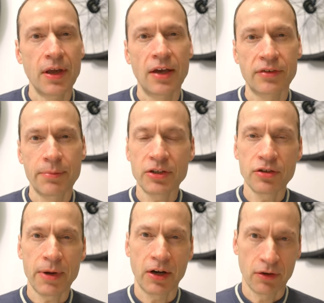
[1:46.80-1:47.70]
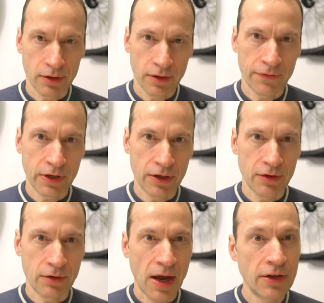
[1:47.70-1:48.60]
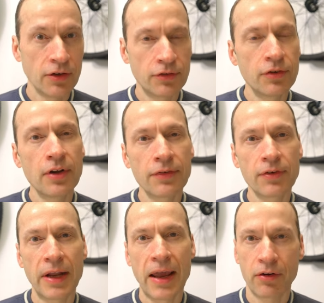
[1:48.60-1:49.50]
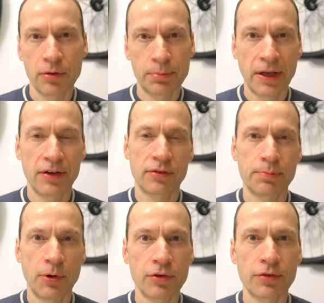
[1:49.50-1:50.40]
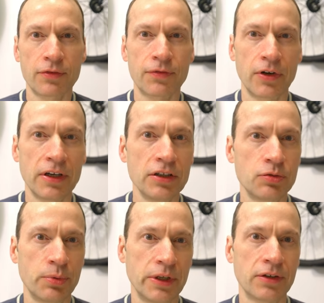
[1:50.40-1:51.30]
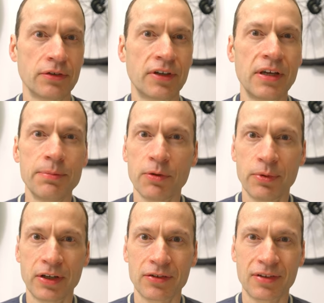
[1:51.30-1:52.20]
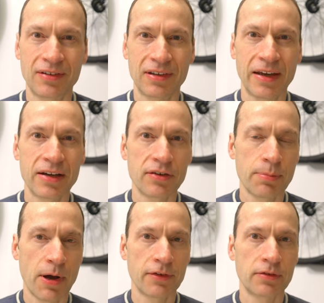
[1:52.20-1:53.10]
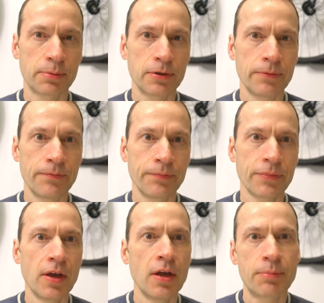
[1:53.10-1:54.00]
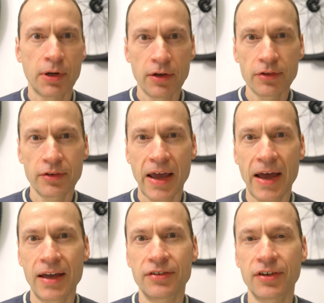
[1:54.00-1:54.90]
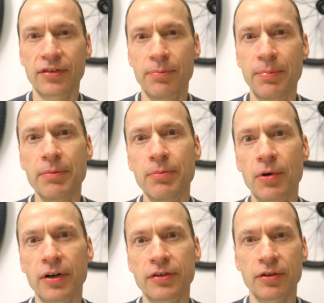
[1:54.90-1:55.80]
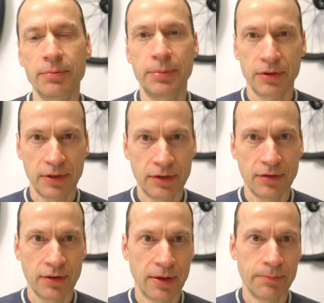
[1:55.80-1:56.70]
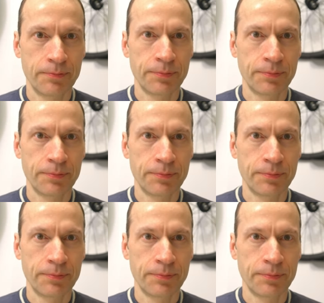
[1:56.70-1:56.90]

As I mentioned in my earlier video, I used two different aero-bladed spokes for each wheel to keep the wheels as light as possible, but also to add just a bit more durability to them.